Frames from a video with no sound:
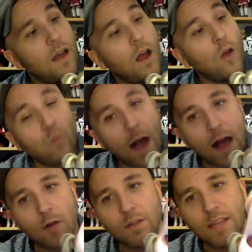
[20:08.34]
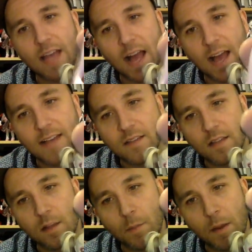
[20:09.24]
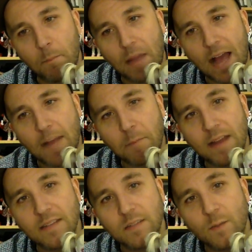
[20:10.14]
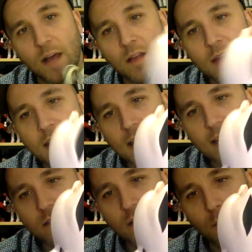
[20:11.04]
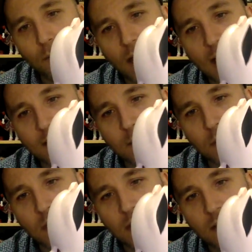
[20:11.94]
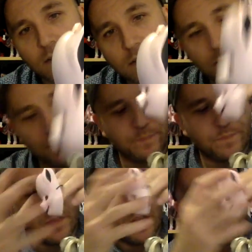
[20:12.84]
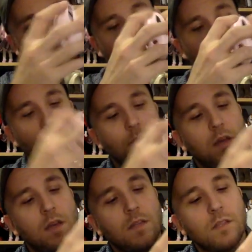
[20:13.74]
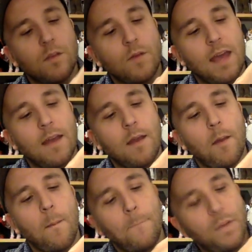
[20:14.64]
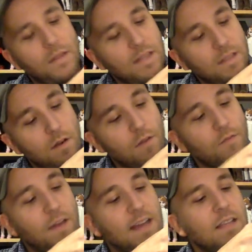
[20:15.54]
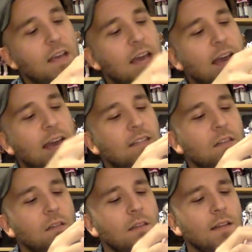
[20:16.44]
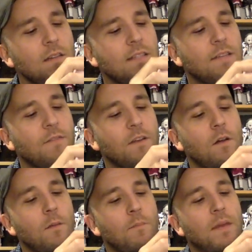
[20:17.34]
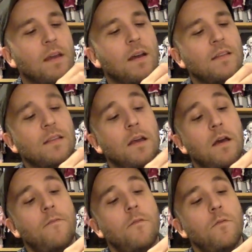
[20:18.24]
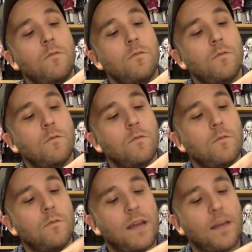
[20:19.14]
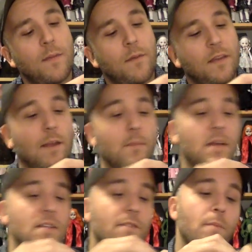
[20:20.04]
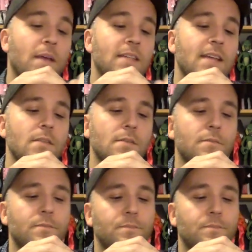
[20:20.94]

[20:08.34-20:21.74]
Around the eyes is a little bit of black paint as well, and there's a little black in the piggy ears too. So you can put this on her face. It's a little difficult because of, ooh, am I going to be able to get it? Because of her pigtails.